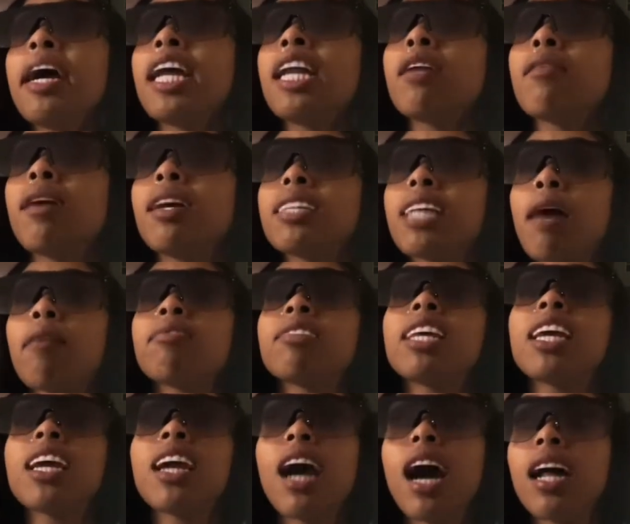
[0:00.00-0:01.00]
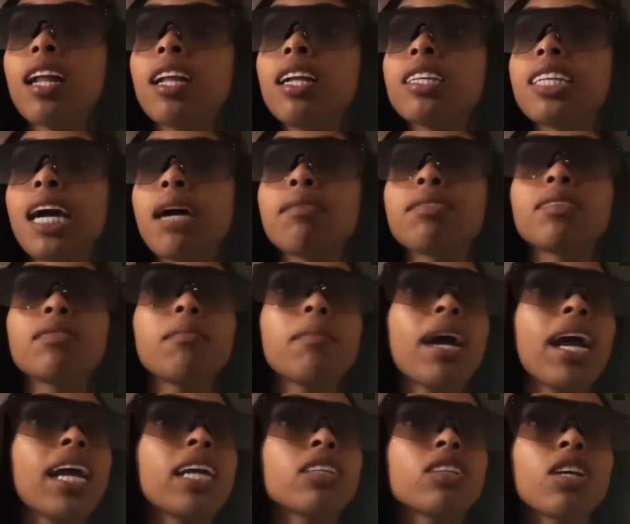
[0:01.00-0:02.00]
Anyways, I was in college. I was with
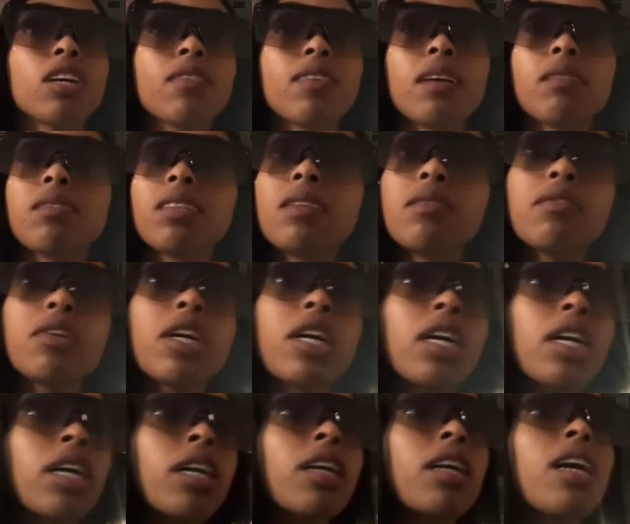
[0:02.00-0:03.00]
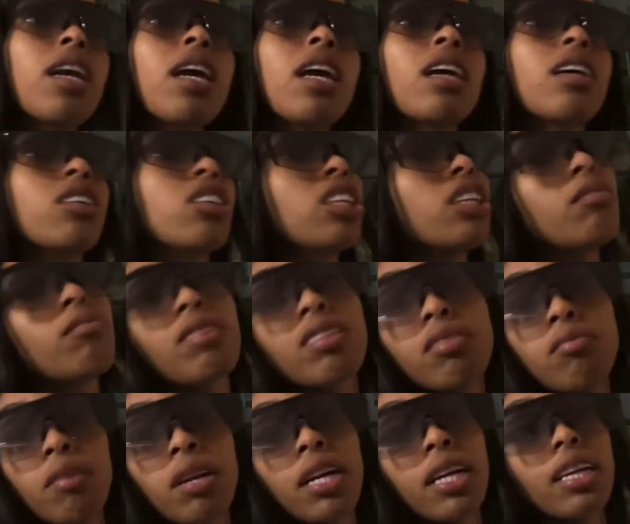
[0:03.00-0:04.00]
my ex girlfriend. I was living with her. Shit
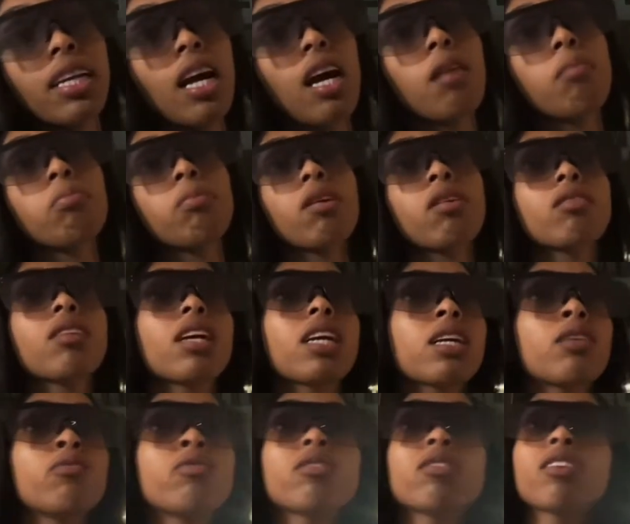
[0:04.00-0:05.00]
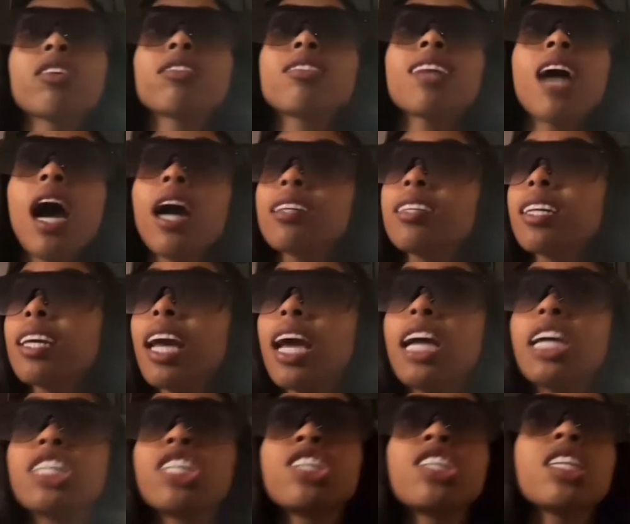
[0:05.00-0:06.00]
wasn't working out, bro. Like, it was a toxic
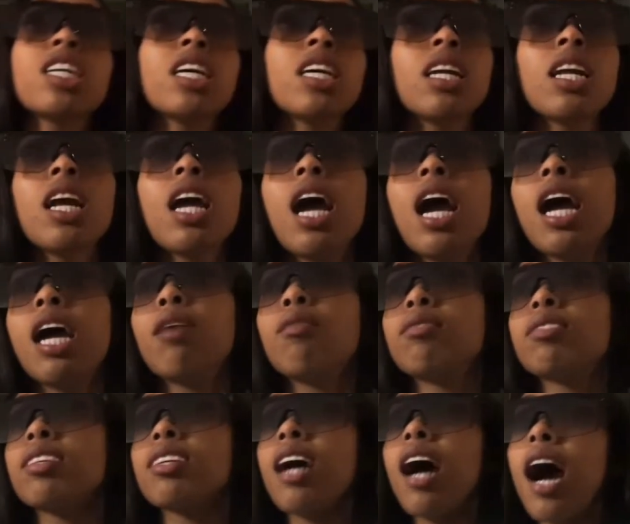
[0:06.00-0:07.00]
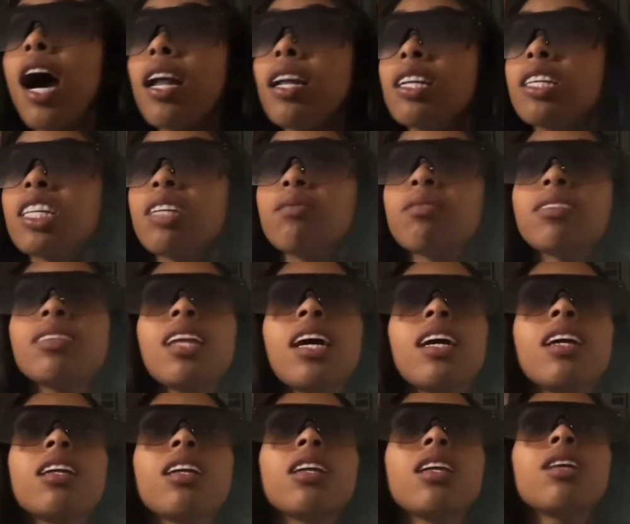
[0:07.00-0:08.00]
ass shit. It was college.
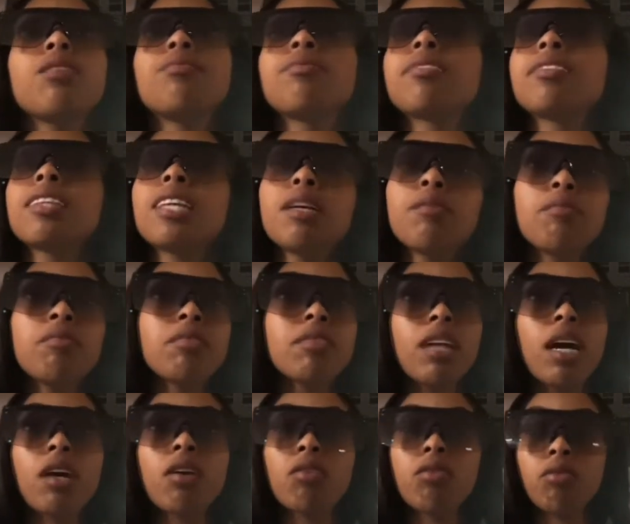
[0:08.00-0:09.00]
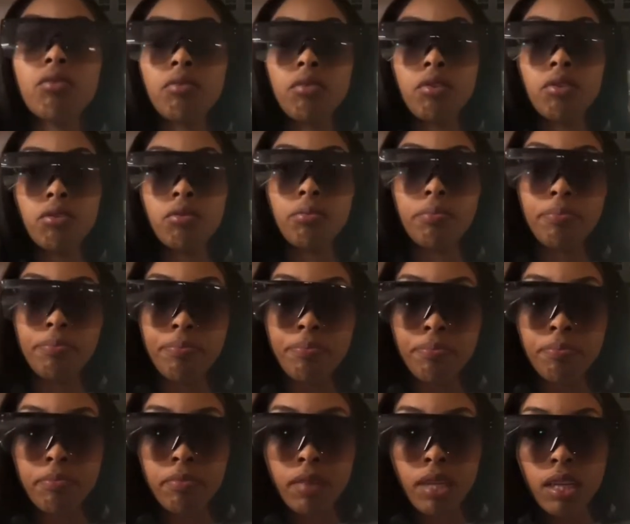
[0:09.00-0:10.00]
It was not cool.
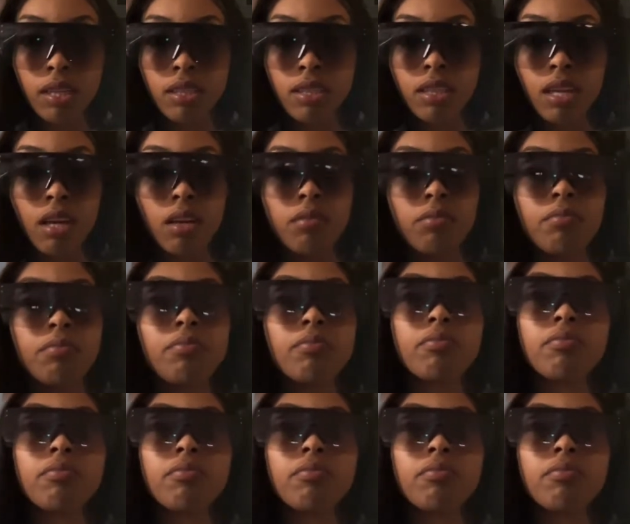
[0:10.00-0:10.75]
So,